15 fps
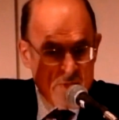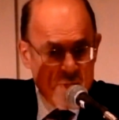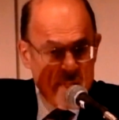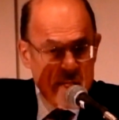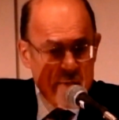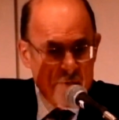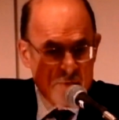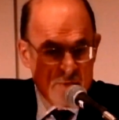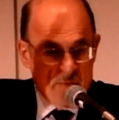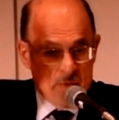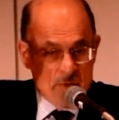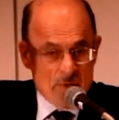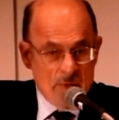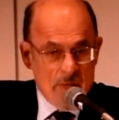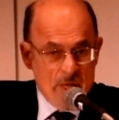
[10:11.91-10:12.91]
letters of
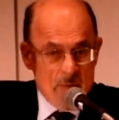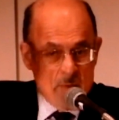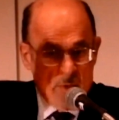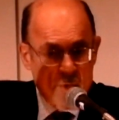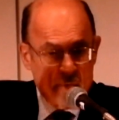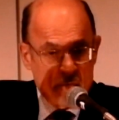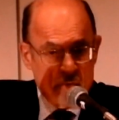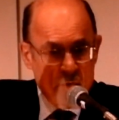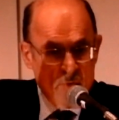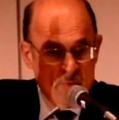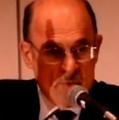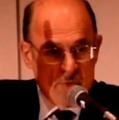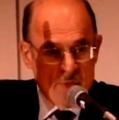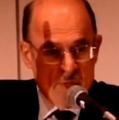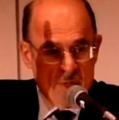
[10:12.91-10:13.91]
his name on his
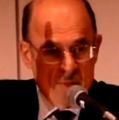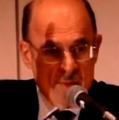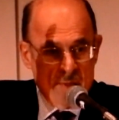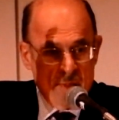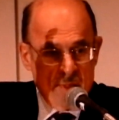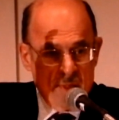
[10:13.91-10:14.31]
tombstone.